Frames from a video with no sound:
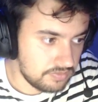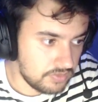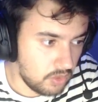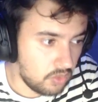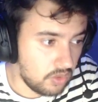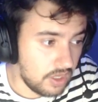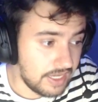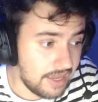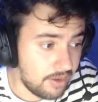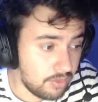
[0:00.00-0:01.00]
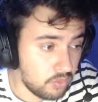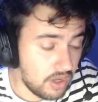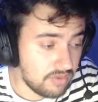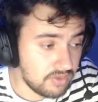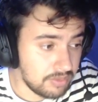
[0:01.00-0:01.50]
Oh, and now
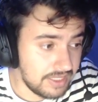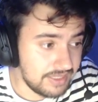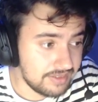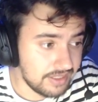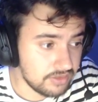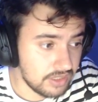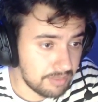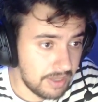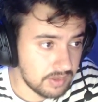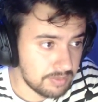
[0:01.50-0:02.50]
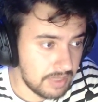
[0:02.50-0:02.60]
whatever he plays there is going to bounce back